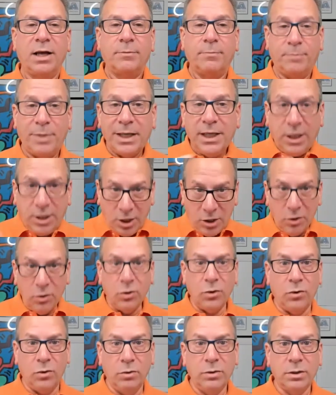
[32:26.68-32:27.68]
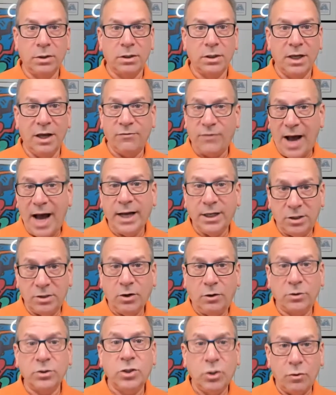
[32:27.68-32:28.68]
But you, if I
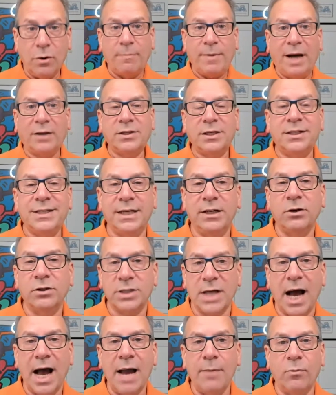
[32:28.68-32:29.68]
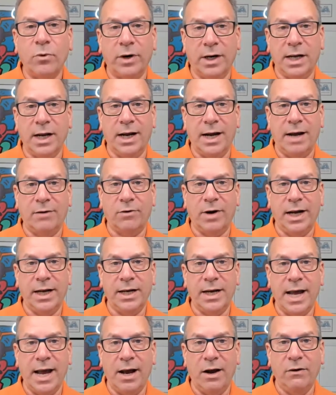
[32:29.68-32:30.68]
told you about the deals I'm working on right
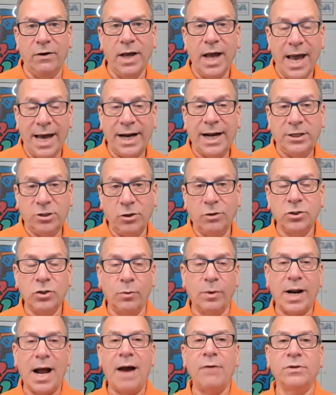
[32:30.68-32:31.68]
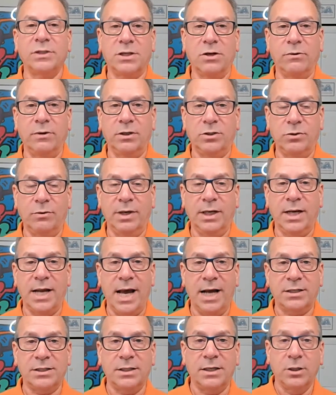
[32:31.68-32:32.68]
now, and I told you what I was going to
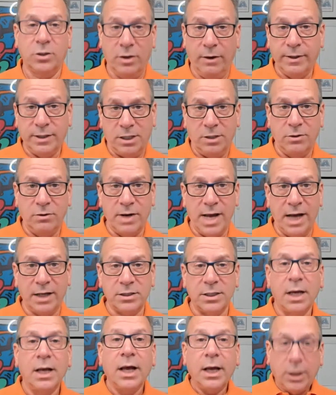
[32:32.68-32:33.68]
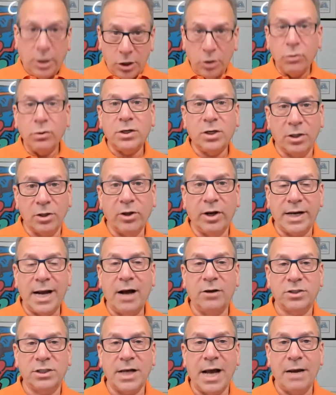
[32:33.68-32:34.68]
do next, you could look
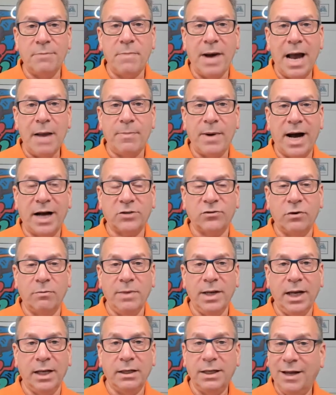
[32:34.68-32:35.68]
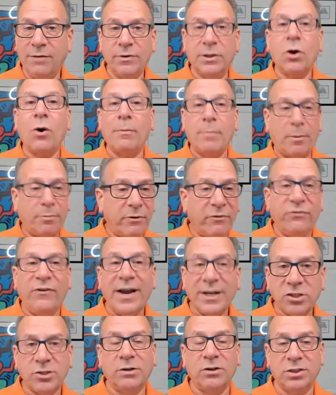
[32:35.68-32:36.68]
outside my box for me. Even though I'm a
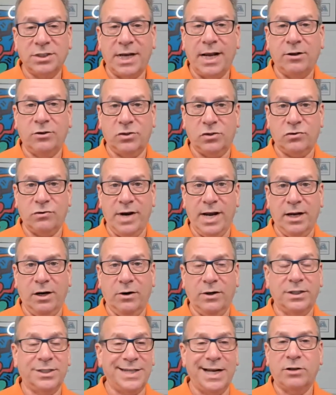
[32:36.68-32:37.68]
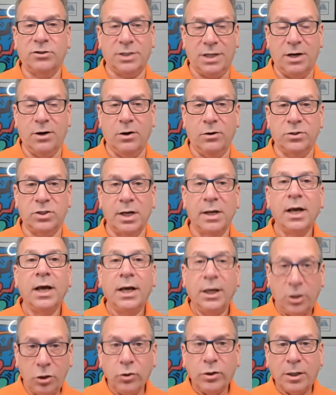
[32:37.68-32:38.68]
professional sales trainer and sales coach,
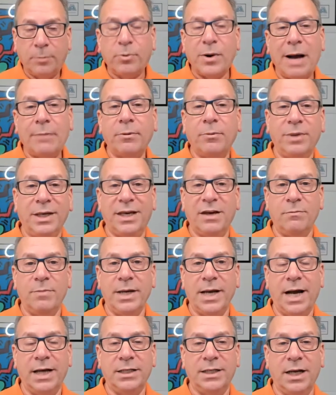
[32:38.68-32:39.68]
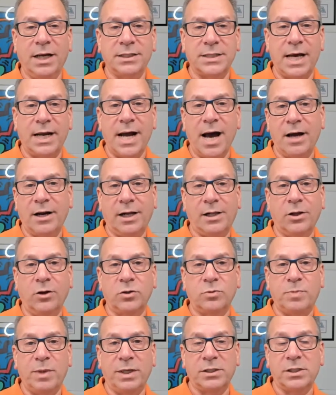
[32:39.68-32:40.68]
you could probably give me ideas on how to close
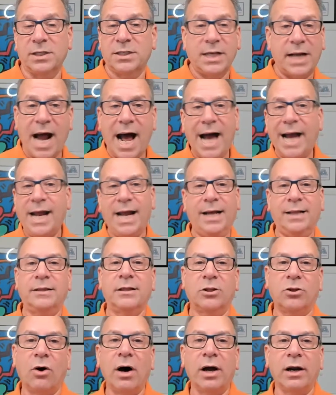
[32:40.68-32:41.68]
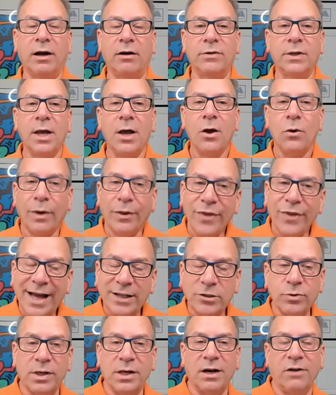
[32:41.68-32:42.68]
business that I hadn't thought of. Well,
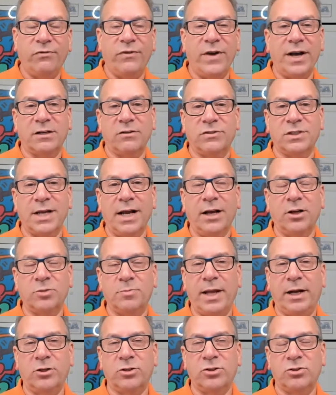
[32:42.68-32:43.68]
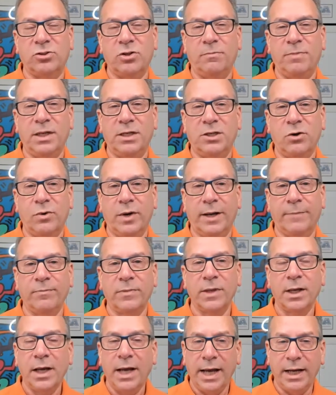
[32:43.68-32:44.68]
that's what an effective sales manager should be doing.
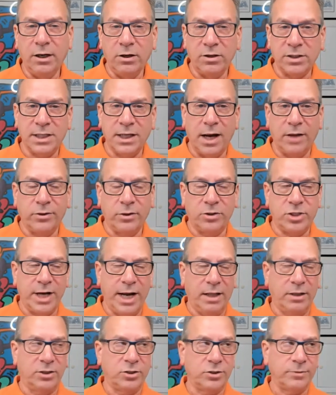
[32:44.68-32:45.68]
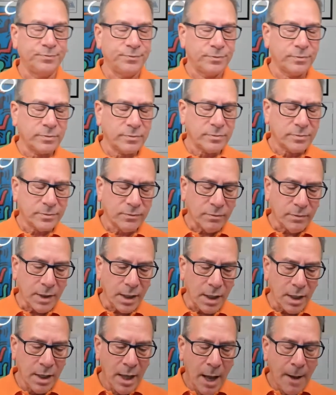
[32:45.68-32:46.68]
And here's the other challenge.
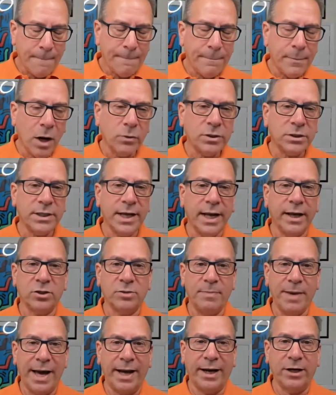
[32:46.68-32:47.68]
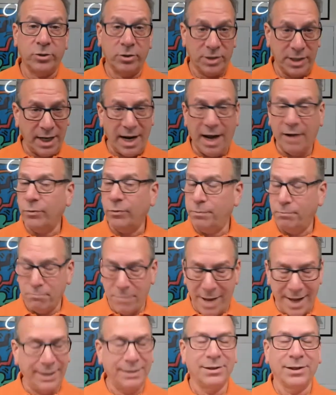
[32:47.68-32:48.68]
Most sales managers, and I've
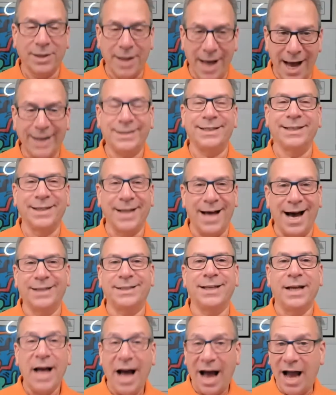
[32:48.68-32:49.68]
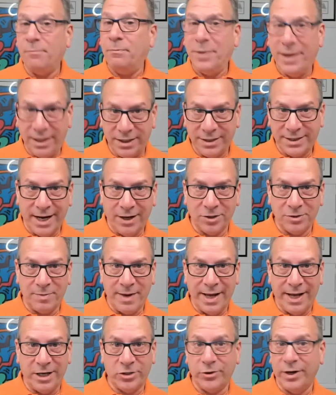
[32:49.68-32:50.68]
met lots and lots, I've been a sales
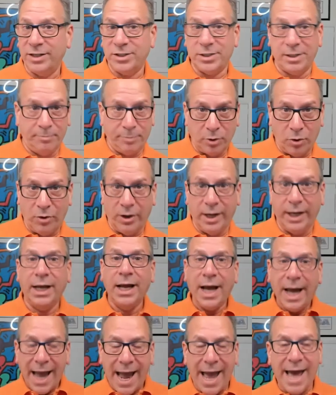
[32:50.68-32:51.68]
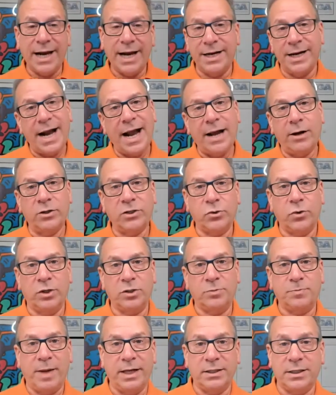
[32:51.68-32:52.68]
manager as an employee and on an
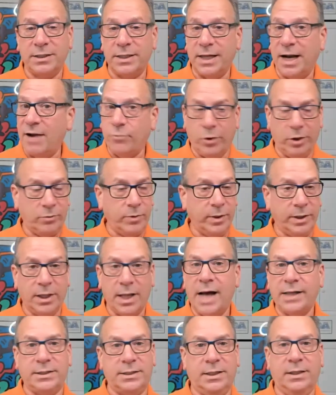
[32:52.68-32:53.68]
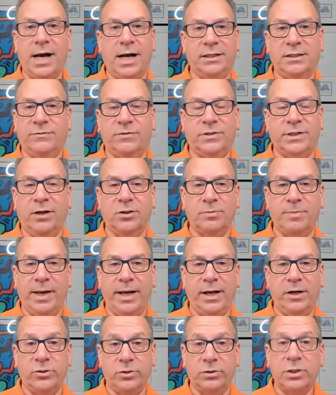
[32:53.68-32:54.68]
outsourced basis, and I've worked with lots and lots of sales
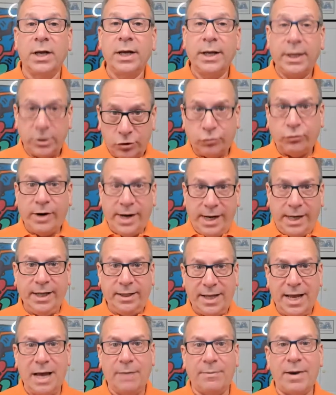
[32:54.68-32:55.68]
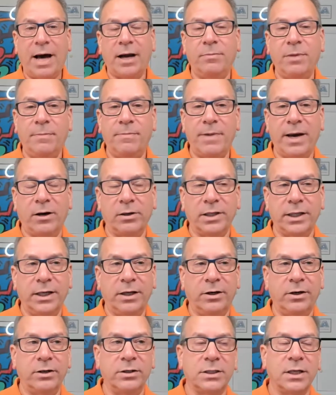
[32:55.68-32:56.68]
managers, training them how to be better
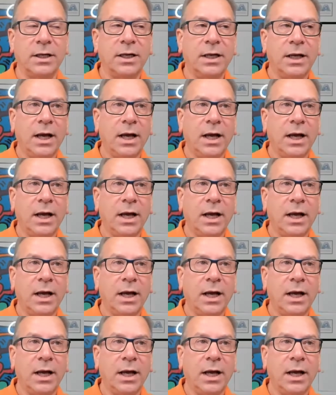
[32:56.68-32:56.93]
leaders.